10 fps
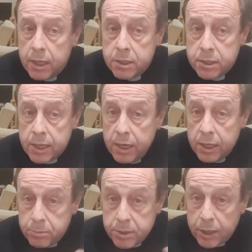Stanley
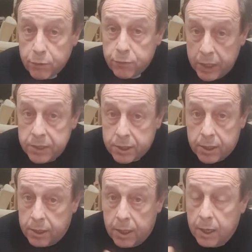himself is
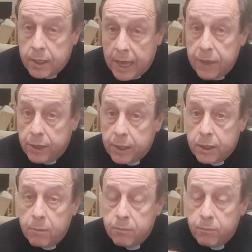a Catholic, and
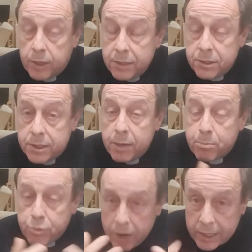I'm glad to say a
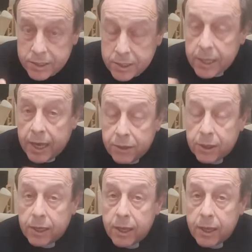practicing Catholic,